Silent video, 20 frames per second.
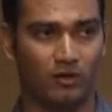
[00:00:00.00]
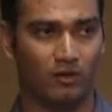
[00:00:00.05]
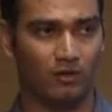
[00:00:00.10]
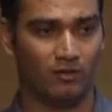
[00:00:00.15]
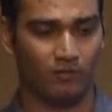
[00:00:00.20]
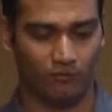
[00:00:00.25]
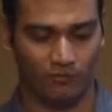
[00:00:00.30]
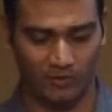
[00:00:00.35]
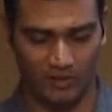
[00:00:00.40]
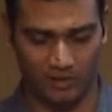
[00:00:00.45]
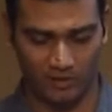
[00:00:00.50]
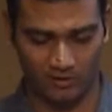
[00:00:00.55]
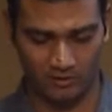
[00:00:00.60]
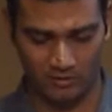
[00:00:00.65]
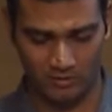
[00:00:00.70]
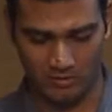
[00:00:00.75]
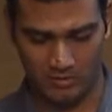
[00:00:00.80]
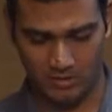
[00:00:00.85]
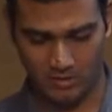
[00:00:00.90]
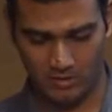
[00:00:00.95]
or via
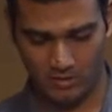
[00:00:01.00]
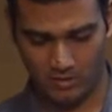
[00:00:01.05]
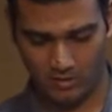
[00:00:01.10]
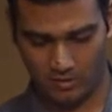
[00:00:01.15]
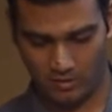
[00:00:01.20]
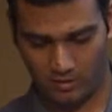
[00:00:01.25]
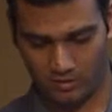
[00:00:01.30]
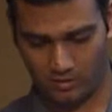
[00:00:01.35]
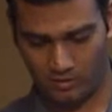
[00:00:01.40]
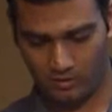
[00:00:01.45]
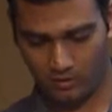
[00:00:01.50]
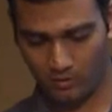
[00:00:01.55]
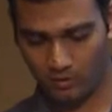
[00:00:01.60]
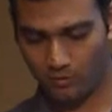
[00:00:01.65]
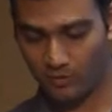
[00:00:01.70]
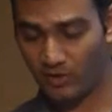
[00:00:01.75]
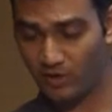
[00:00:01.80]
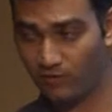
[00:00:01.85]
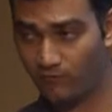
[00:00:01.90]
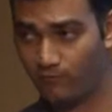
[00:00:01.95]

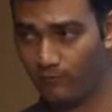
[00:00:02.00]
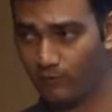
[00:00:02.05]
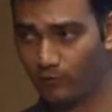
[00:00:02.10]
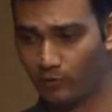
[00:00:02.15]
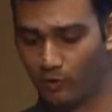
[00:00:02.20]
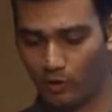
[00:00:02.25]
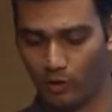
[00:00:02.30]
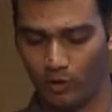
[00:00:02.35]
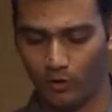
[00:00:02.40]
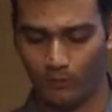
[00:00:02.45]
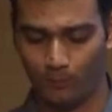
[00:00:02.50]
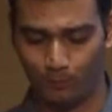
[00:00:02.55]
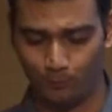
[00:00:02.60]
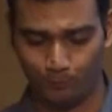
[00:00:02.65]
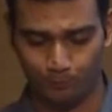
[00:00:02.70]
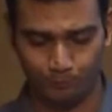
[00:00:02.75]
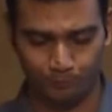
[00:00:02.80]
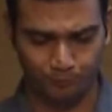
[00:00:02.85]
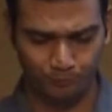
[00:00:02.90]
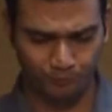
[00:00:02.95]
automated phone call.
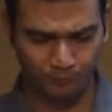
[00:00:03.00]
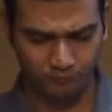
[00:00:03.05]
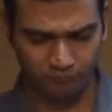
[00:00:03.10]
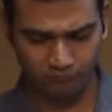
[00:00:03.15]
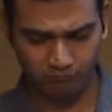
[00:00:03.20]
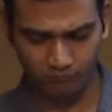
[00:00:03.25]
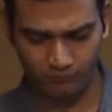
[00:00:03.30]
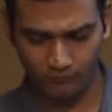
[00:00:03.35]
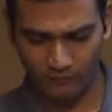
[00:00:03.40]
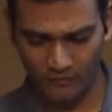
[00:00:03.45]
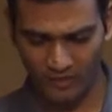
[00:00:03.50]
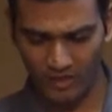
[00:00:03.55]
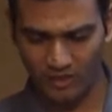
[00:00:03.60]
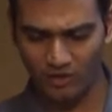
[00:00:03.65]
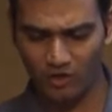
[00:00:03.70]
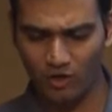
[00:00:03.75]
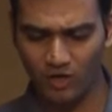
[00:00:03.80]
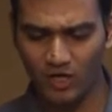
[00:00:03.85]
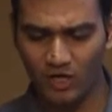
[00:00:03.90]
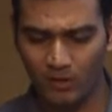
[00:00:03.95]

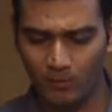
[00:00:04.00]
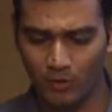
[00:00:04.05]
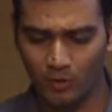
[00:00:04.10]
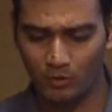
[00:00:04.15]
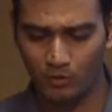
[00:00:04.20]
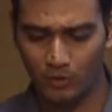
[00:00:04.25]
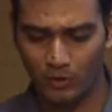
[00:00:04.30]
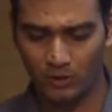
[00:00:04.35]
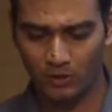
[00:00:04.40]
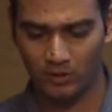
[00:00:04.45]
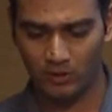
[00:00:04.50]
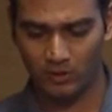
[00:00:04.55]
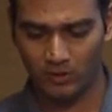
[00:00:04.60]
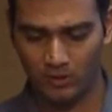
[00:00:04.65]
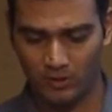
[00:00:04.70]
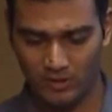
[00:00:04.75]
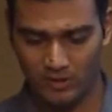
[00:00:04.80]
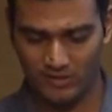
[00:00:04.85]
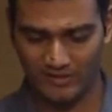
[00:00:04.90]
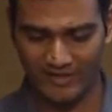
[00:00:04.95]
Talking about
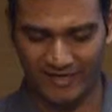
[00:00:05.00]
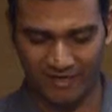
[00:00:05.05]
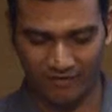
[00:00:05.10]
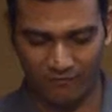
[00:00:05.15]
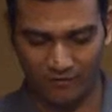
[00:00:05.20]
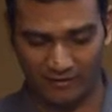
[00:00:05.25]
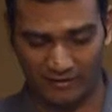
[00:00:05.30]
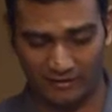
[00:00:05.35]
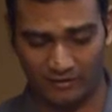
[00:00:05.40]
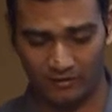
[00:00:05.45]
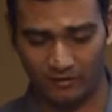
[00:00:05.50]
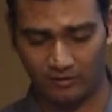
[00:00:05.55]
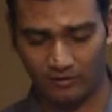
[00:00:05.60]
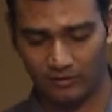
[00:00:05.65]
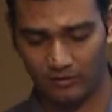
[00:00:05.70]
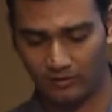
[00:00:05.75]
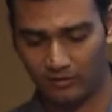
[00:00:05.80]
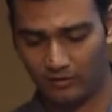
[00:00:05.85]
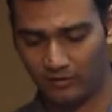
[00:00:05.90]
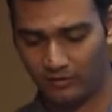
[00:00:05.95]
second factor,
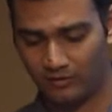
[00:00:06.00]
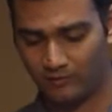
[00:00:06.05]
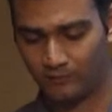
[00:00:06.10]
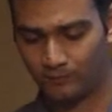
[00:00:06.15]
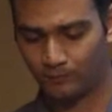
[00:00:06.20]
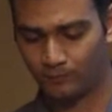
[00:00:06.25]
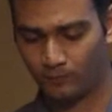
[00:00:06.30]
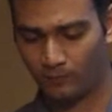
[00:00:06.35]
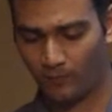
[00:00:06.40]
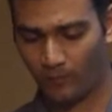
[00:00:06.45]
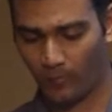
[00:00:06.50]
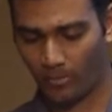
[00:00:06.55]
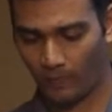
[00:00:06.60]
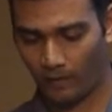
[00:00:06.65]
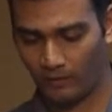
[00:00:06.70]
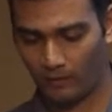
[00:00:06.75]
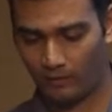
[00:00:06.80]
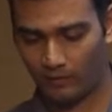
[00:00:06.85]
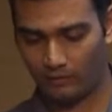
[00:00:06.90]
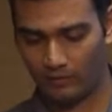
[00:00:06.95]

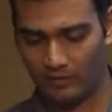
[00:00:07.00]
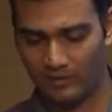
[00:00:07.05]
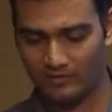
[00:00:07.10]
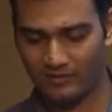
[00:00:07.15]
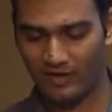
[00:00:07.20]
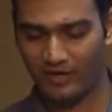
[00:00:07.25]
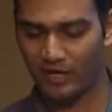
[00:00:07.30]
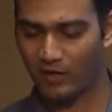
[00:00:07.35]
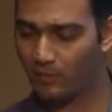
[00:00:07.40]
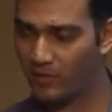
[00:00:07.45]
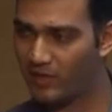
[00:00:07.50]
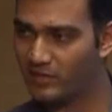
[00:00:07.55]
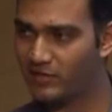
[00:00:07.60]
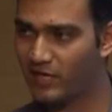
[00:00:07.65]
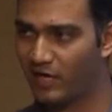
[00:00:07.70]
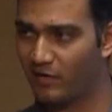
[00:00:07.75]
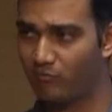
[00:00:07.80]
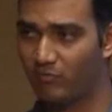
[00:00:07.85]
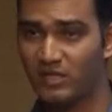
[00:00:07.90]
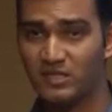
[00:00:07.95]
these enterprise
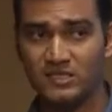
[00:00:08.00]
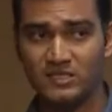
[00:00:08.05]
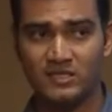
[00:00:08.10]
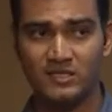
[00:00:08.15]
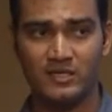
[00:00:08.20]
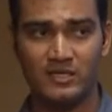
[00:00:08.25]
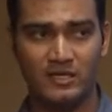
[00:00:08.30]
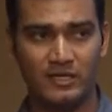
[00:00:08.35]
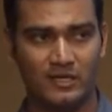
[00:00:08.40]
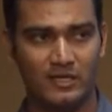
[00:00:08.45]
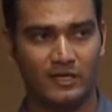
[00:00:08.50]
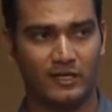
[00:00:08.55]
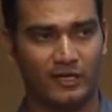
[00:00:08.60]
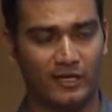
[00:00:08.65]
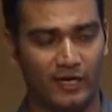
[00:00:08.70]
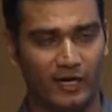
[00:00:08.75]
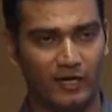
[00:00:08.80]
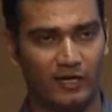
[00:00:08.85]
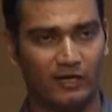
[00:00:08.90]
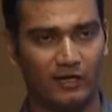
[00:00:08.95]
admins
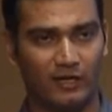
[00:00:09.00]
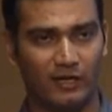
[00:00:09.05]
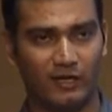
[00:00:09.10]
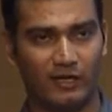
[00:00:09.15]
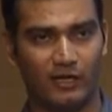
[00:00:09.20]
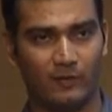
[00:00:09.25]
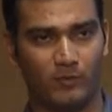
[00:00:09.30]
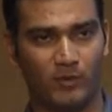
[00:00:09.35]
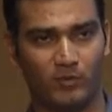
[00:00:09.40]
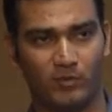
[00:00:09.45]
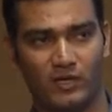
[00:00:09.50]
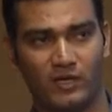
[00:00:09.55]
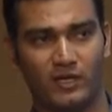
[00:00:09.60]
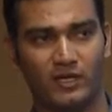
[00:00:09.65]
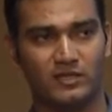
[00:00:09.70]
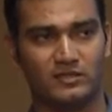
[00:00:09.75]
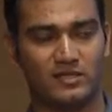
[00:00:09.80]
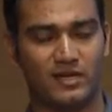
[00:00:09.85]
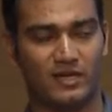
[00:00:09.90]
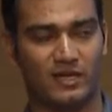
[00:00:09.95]
get
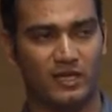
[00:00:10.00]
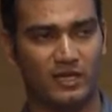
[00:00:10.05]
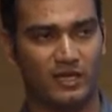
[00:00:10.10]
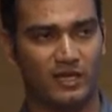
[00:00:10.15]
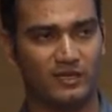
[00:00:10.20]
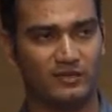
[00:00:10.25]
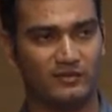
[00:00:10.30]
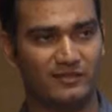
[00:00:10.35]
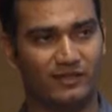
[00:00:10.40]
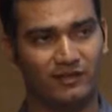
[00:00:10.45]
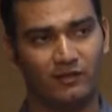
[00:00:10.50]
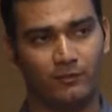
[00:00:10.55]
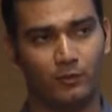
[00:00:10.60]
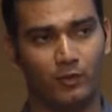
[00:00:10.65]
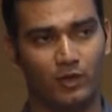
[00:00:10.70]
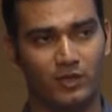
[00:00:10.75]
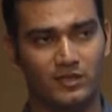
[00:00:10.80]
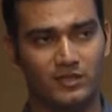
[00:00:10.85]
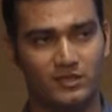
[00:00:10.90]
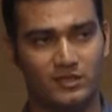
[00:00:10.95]
capabilities like he can set a
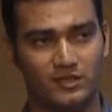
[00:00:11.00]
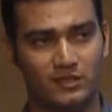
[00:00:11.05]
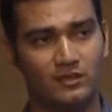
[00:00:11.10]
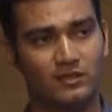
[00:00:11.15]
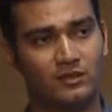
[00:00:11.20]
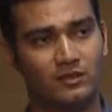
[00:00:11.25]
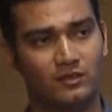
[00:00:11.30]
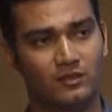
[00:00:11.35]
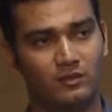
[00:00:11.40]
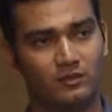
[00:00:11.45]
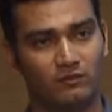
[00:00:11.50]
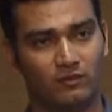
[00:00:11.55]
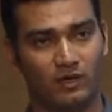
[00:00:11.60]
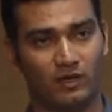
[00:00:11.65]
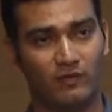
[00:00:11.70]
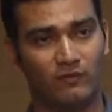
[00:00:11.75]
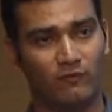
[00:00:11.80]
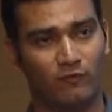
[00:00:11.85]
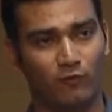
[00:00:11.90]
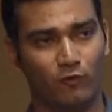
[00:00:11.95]
policy to
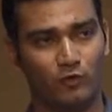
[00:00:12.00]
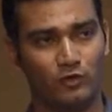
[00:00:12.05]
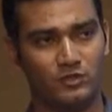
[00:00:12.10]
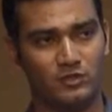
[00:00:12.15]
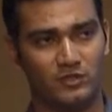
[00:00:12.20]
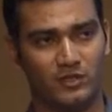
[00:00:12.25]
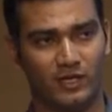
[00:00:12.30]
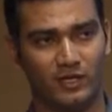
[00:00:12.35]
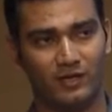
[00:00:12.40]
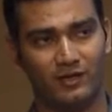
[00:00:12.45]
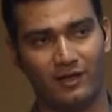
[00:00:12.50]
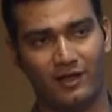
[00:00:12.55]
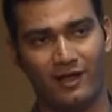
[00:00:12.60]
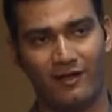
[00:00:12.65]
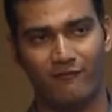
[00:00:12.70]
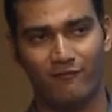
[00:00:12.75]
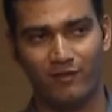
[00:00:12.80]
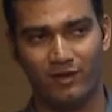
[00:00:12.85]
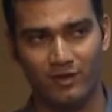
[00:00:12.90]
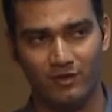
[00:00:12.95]
enforce that
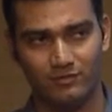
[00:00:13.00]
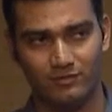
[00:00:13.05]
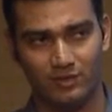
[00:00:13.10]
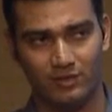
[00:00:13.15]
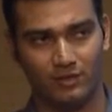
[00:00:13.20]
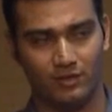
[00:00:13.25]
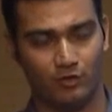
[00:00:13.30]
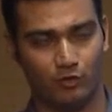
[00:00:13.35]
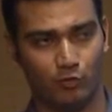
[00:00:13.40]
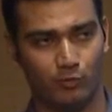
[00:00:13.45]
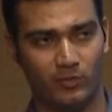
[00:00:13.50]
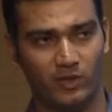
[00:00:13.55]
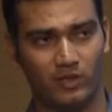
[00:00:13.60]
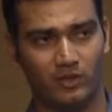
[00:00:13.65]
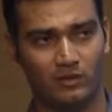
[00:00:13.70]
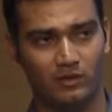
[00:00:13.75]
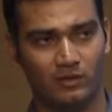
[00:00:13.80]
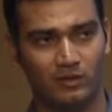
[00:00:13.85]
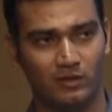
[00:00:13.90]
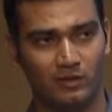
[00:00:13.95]
every user in the
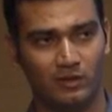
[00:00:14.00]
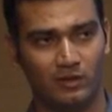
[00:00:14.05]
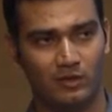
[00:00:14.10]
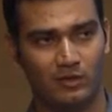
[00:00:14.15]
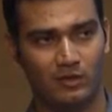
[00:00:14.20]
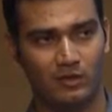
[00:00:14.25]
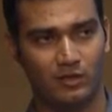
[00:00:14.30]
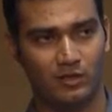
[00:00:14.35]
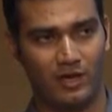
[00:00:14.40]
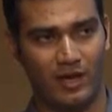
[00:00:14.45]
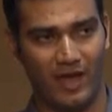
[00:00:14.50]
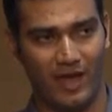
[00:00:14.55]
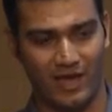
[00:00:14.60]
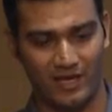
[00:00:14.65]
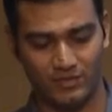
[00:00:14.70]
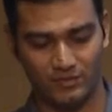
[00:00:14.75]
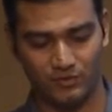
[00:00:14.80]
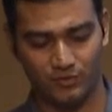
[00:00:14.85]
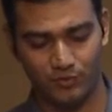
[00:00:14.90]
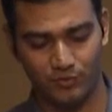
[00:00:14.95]
domain
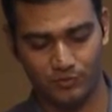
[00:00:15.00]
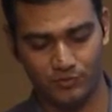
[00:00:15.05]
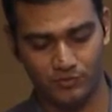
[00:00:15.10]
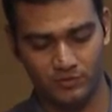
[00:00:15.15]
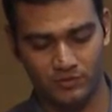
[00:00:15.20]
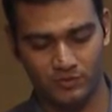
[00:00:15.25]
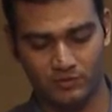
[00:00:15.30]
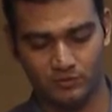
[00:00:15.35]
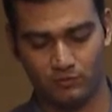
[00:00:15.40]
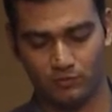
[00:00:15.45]
has to use